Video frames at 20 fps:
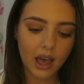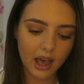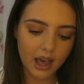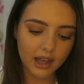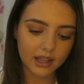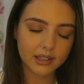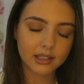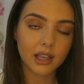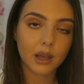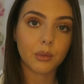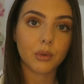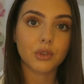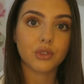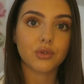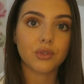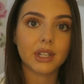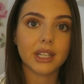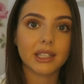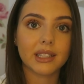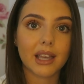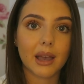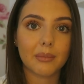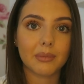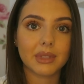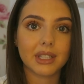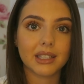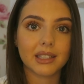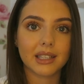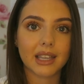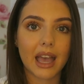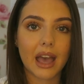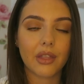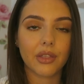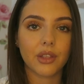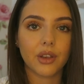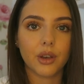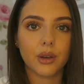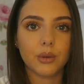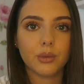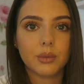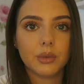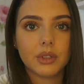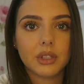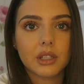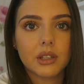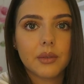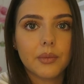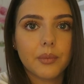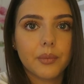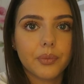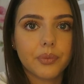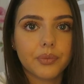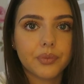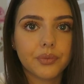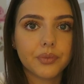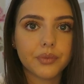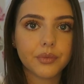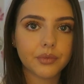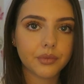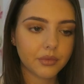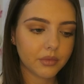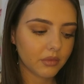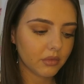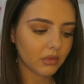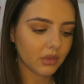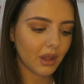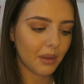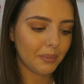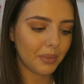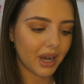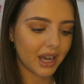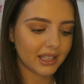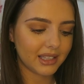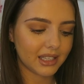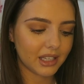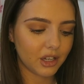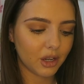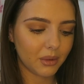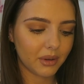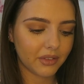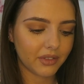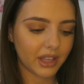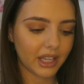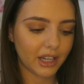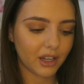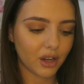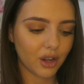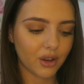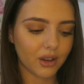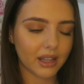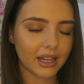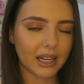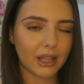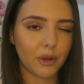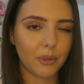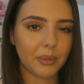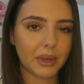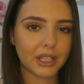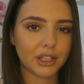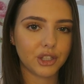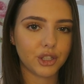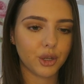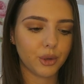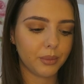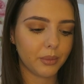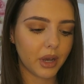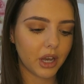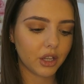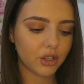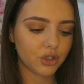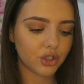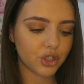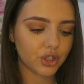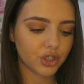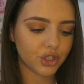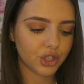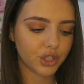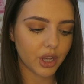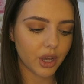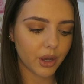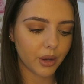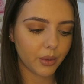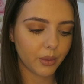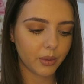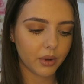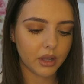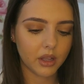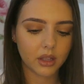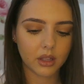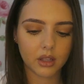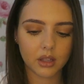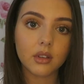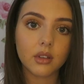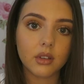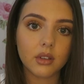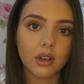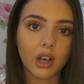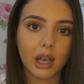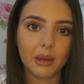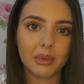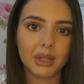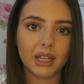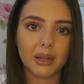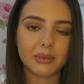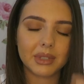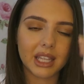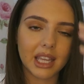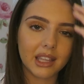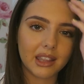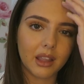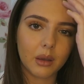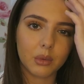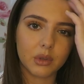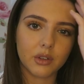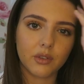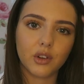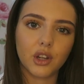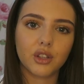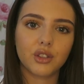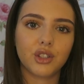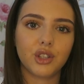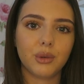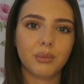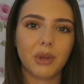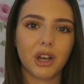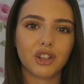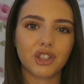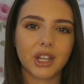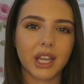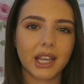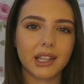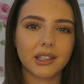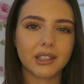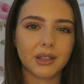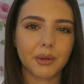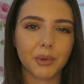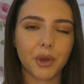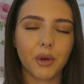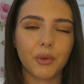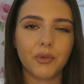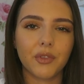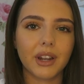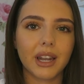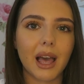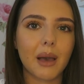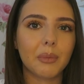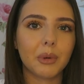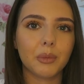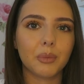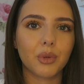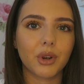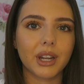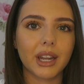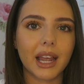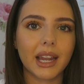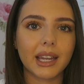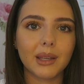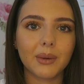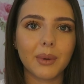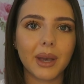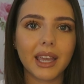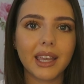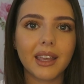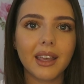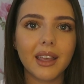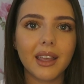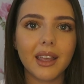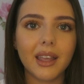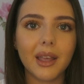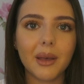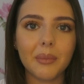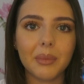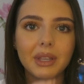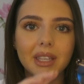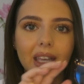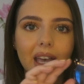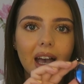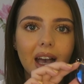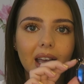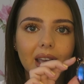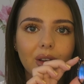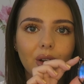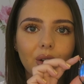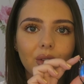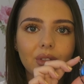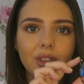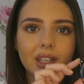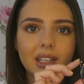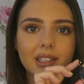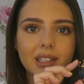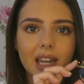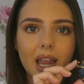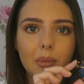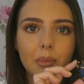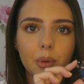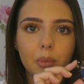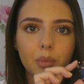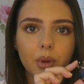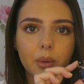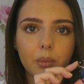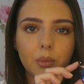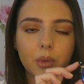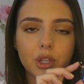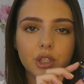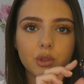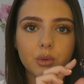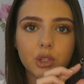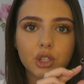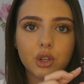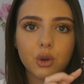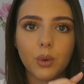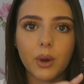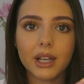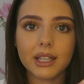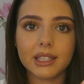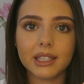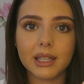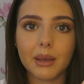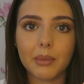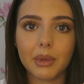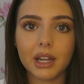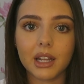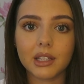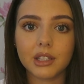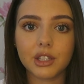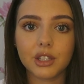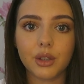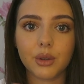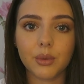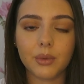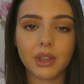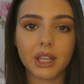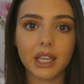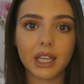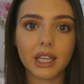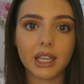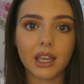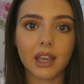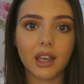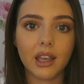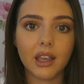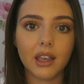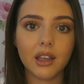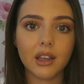and I was really tempted to get those, but I didn't know if they'd look a little bit too much. So I mean, I'm saying they would have looked too much. I ended up going for leopard print anyway. But yeah, I got these leopard print ones, which are quite similar to the